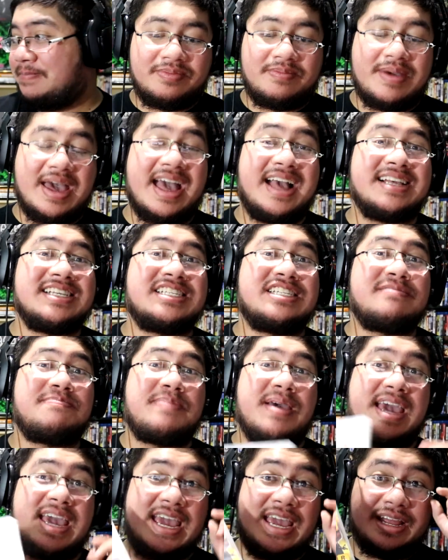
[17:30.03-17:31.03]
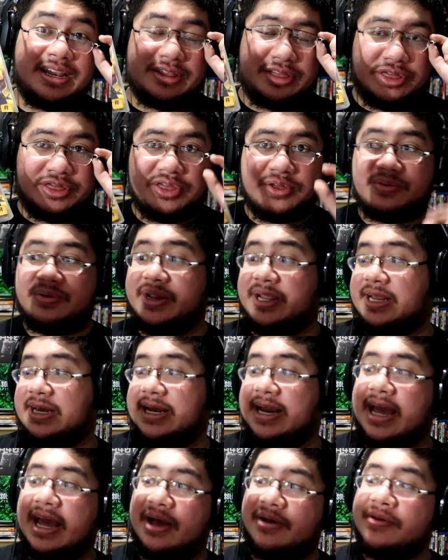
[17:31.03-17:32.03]
Max Payne 3.
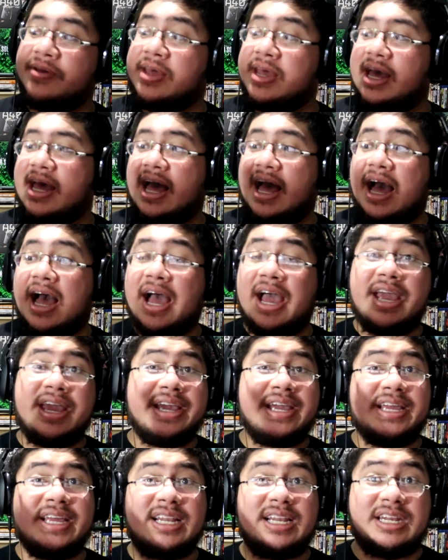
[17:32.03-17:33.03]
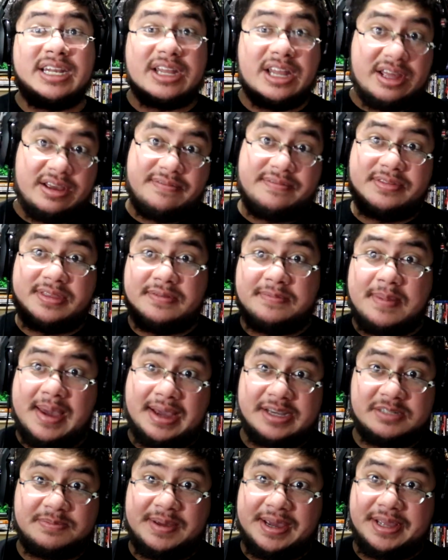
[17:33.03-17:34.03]
Now, I love the
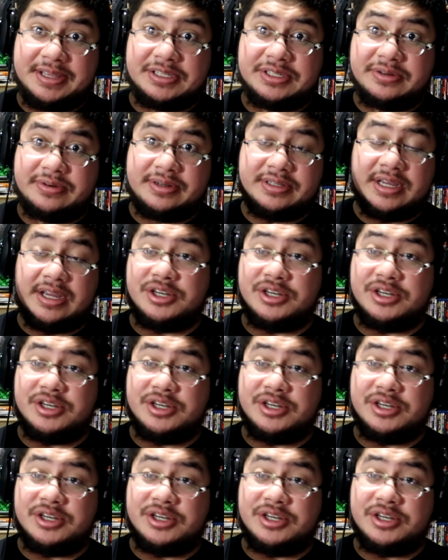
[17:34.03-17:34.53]
Max Payne series.